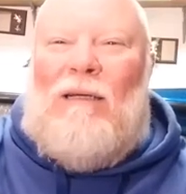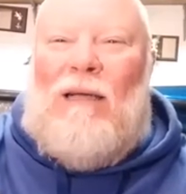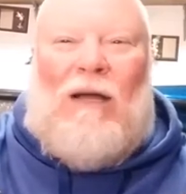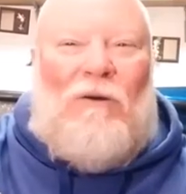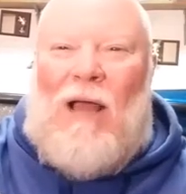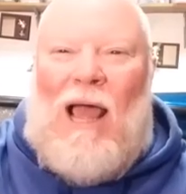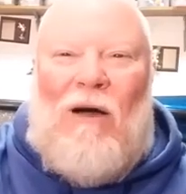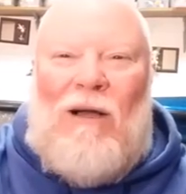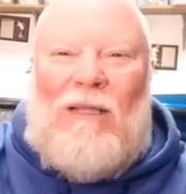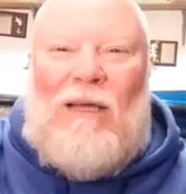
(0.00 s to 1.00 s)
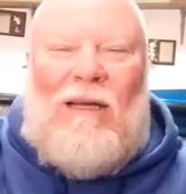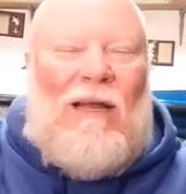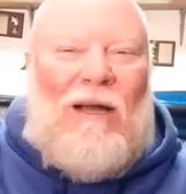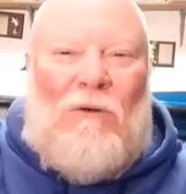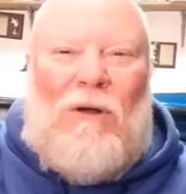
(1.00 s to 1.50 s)
I don't know how I did it.
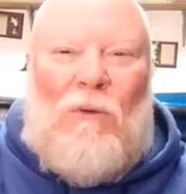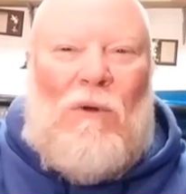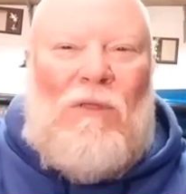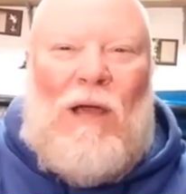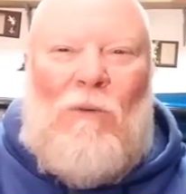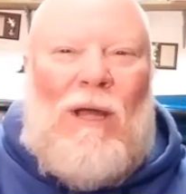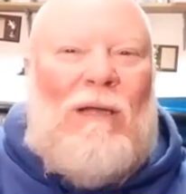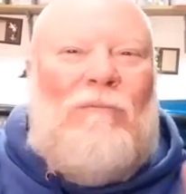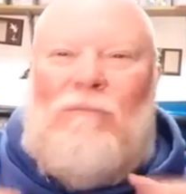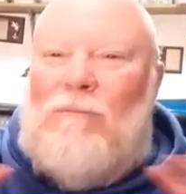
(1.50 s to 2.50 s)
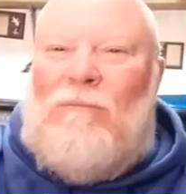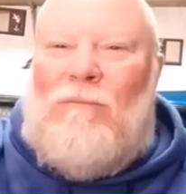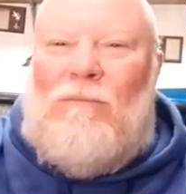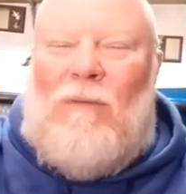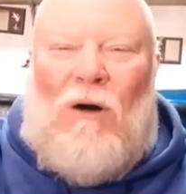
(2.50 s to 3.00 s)
I don't know where they went.
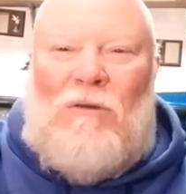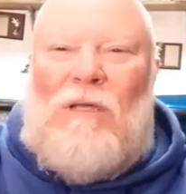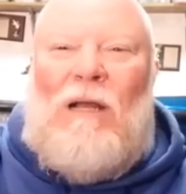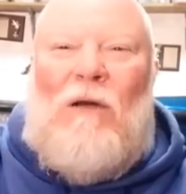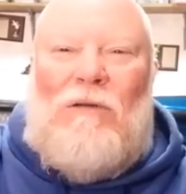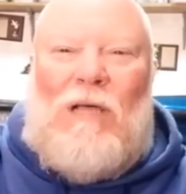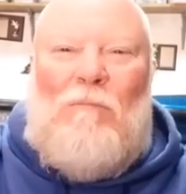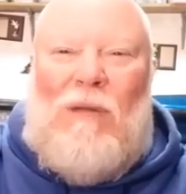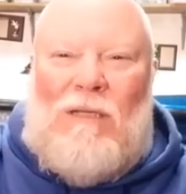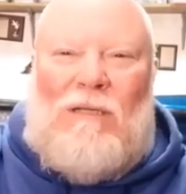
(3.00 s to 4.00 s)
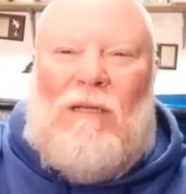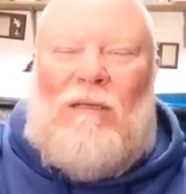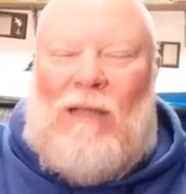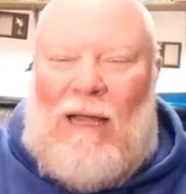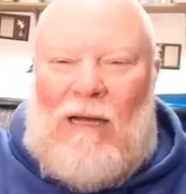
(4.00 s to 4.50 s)
All I know is I missed
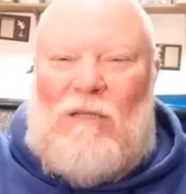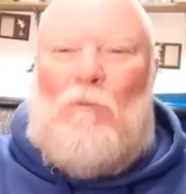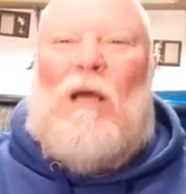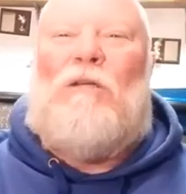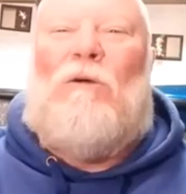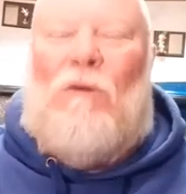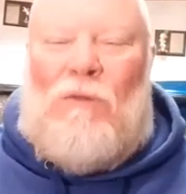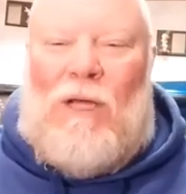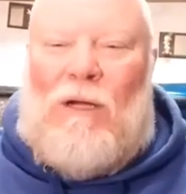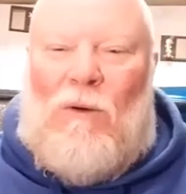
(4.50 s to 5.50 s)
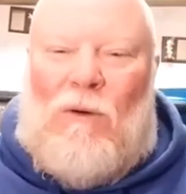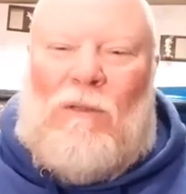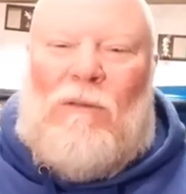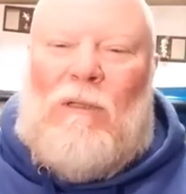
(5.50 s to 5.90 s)
it. They had a special little thing going.